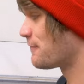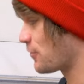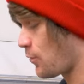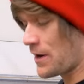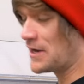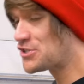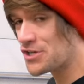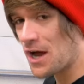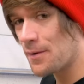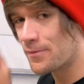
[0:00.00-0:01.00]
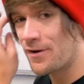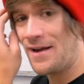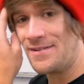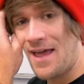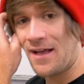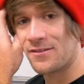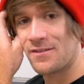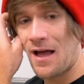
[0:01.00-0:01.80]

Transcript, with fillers: for what I should upgrade next.